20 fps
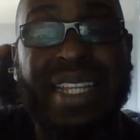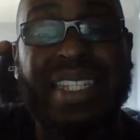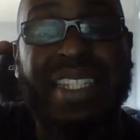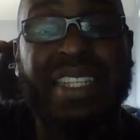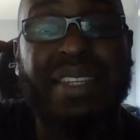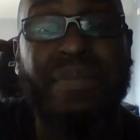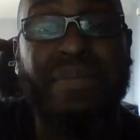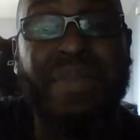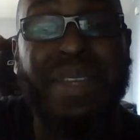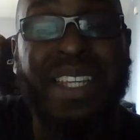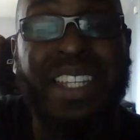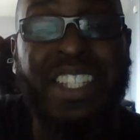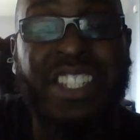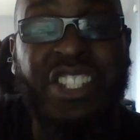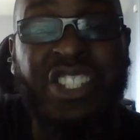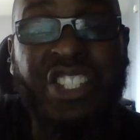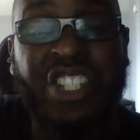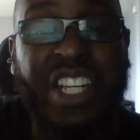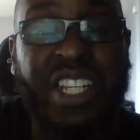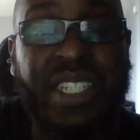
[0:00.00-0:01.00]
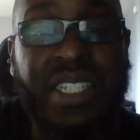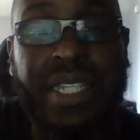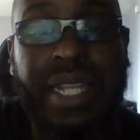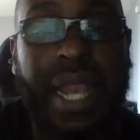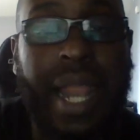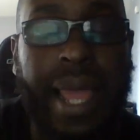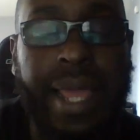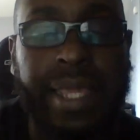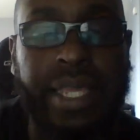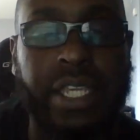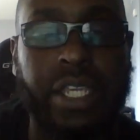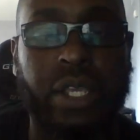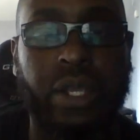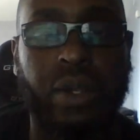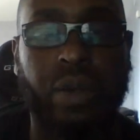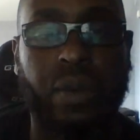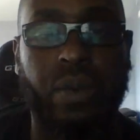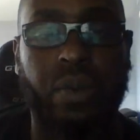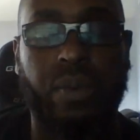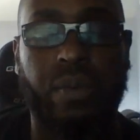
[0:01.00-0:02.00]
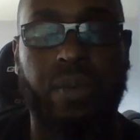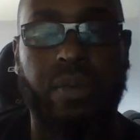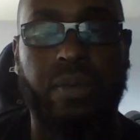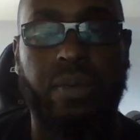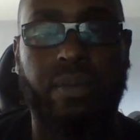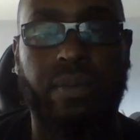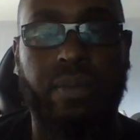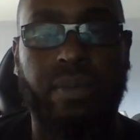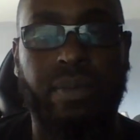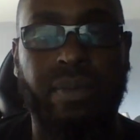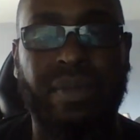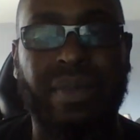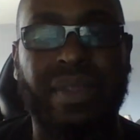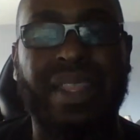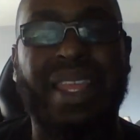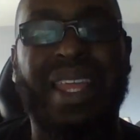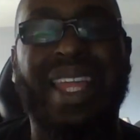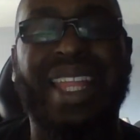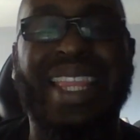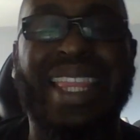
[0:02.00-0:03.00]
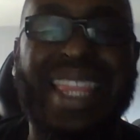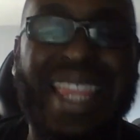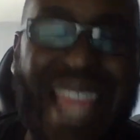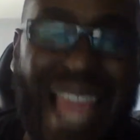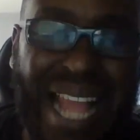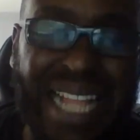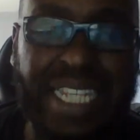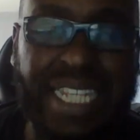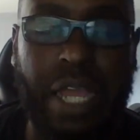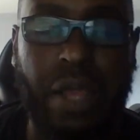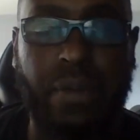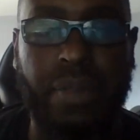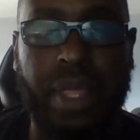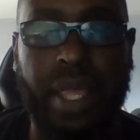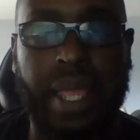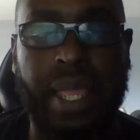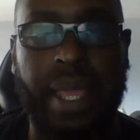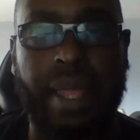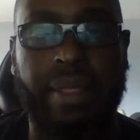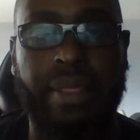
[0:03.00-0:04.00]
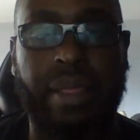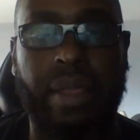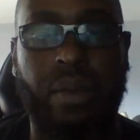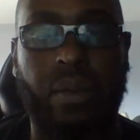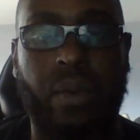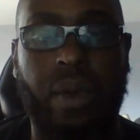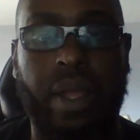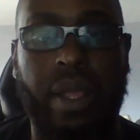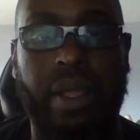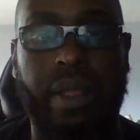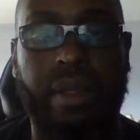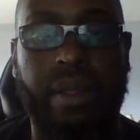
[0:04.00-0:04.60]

to be just like you. That's how they got that way.